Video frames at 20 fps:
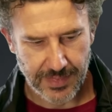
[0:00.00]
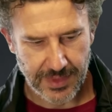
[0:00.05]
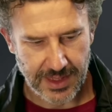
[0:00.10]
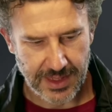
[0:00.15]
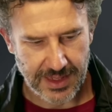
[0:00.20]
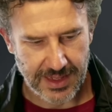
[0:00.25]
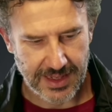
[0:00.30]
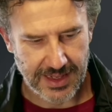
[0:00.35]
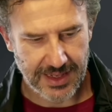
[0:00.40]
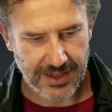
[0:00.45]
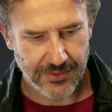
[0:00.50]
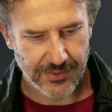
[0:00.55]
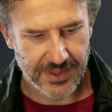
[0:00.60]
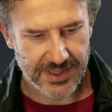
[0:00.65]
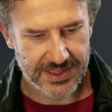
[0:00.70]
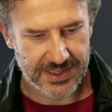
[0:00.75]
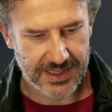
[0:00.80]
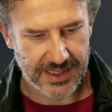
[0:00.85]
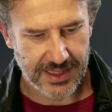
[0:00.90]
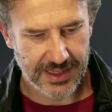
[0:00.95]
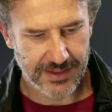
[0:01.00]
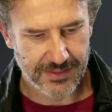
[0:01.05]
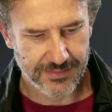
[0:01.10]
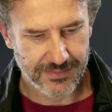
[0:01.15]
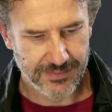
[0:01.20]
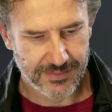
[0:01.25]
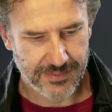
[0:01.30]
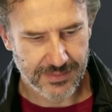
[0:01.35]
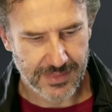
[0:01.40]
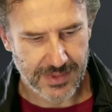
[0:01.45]
Now we see
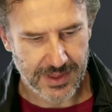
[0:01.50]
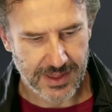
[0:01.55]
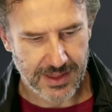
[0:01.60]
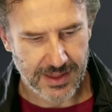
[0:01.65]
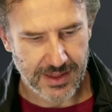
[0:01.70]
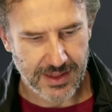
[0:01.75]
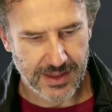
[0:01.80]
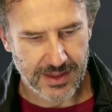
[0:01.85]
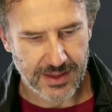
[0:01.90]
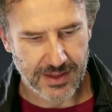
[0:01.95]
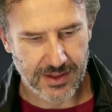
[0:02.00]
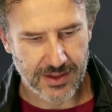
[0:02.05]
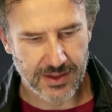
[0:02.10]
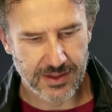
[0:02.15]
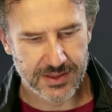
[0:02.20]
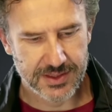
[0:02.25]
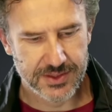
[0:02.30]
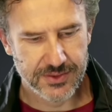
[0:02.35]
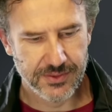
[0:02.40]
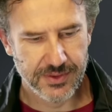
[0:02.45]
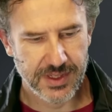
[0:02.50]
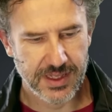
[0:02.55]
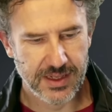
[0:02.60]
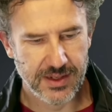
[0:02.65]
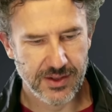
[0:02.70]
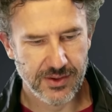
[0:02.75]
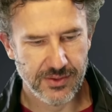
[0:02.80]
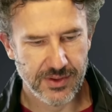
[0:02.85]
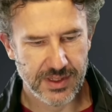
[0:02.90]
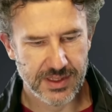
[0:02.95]
the
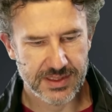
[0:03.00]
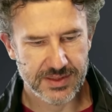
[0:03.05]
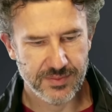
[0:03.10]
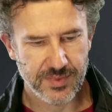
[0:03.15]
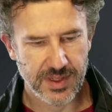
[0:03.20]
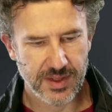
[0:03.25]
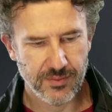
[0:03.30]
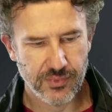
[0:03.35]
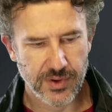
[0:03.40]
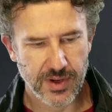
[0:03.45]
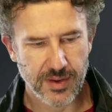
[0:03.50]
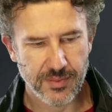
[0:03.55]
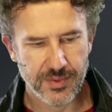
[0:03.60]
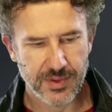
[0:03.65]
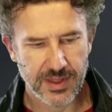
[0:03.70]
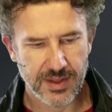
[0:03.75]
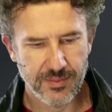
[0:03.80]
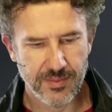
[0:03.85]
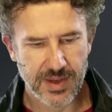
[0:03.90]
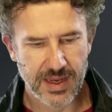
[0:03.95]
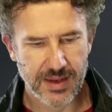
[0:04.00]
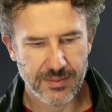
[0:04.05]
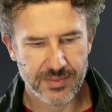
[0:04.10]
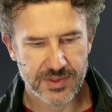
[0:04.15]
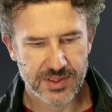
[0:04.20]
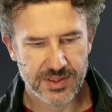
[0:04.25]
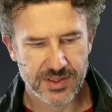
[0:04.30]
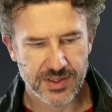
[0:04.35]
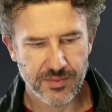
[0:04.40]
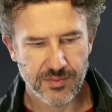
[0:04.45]
consordino is being properly
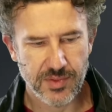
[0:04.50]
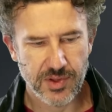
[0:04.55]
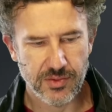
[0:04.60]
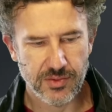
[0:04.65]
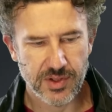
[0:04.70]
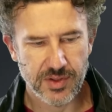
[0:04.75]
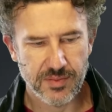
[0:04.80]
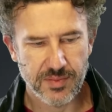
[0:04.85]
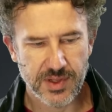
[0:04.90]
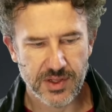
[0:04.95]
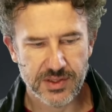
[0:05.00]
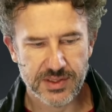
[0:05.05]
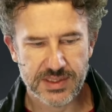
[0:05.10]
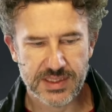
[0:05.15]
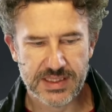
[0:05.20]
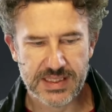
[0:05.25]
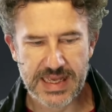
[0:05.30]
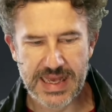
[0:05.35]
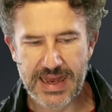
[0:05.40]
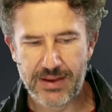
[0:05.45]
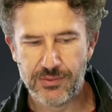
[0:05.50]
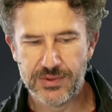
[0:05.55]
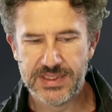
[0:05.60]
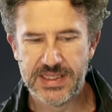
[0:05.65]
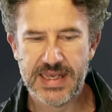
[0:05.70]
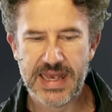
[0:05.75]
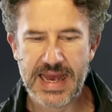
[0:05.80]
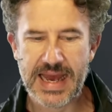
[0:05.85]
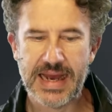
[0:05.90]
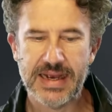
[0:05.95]
mapped to muted because that was
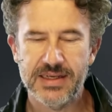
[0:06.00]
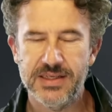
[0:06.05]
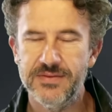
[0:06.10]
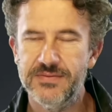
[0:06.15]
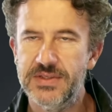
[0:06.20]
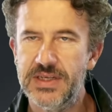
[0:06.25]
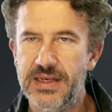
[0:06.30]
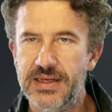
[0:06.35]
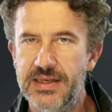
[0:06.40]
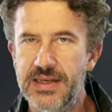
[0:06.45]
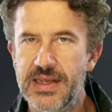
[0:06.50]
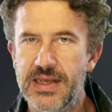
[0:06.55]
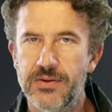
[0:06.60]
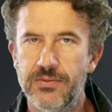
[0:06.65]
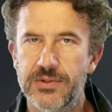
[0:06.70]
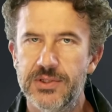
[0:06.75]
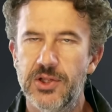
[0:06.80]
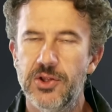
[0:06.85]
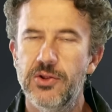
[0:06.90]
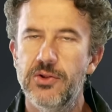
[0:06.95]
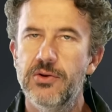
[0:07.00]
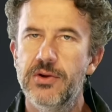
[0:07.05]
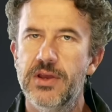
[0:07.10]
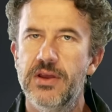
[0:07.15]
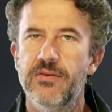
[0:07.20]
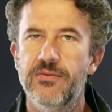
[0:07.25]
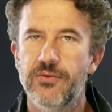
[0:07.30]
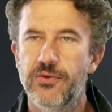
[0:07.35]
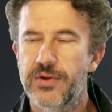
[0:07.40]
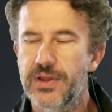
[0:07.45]
the active technique it was
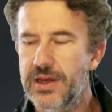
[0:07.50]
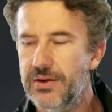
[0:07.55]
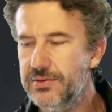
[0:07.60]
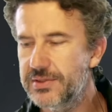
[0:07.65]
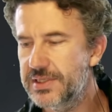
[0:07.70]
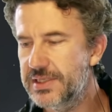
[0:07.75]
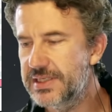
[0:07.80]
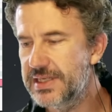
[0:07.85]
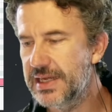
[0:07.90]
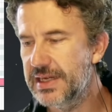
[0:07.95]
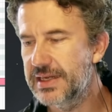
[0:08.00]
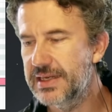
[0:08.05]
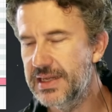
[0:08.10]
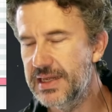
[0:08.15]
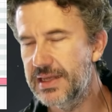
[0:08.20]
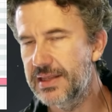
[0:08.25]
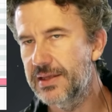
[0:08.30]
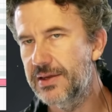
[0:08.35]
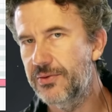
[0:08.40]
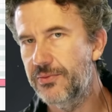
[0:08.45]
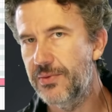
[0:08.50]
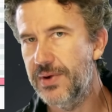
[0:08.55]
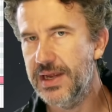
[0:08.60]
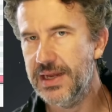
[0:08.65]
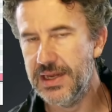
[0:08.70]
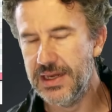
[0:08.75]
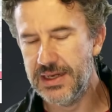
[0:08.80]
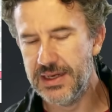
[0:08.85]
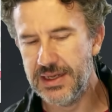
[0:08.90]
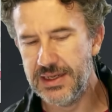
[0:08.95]
looking for. That was the technique that it
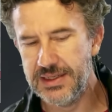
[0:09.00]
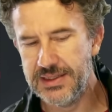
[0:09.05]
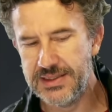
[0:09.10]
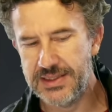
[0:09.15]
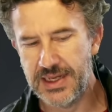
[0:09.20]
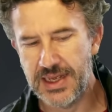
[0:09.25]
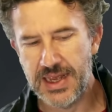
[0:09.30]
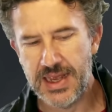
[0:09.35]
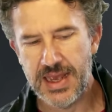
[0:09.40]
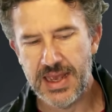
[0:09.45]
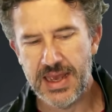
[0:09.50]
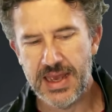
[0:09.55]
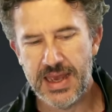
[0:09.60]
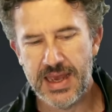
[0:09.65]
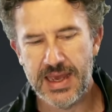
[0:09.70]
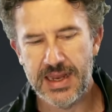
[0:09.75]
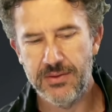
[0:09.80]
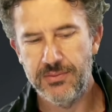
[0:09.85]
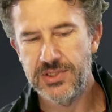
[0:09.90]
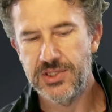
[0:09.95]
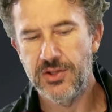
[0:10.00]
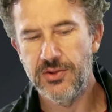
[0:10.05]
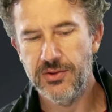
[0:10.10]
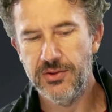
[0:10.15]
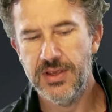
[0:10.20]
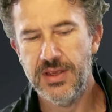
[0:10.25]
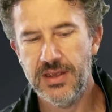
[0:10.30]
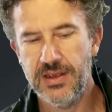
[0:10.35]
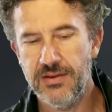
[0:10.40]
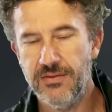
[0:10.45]
recognized, and it was
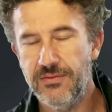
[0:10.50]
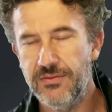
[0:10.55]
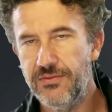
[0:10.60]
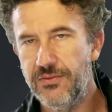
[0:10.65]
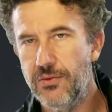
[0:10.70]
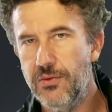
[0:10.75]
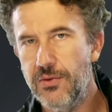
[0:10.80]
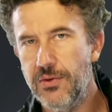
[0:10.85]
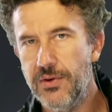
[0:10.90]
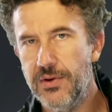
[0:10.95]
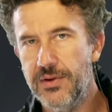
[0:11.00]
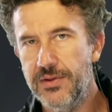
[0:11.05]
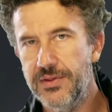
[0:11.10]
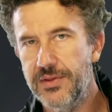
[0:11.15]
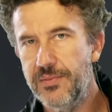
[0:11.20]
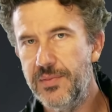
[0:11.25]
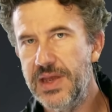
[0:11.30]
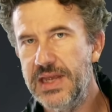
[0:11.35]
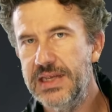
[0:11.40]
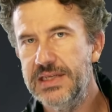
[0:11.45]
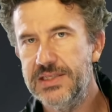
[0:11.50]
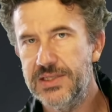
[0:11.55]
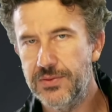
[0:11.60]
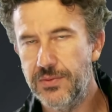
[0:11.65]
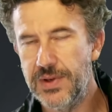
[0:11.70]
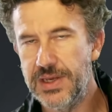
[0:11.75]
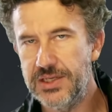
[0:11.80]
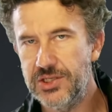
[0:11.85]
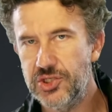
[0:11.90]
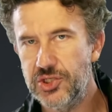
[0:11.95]
looking for the base
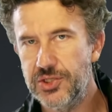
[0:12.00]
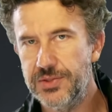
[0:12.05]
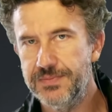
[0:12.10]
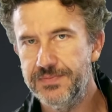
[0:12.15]
switch